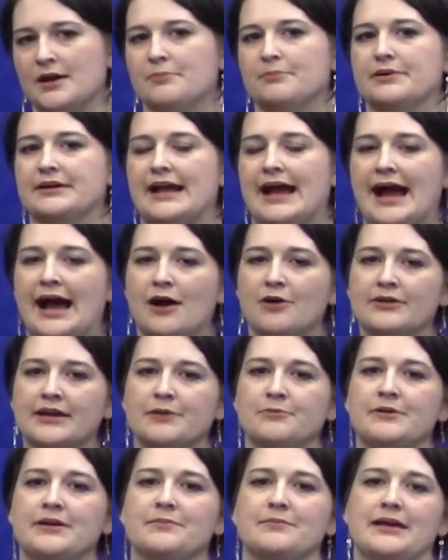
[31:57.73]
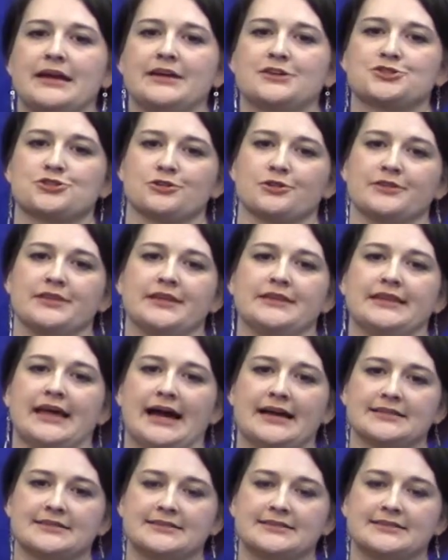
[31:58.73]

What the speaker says: But how can we make sure that that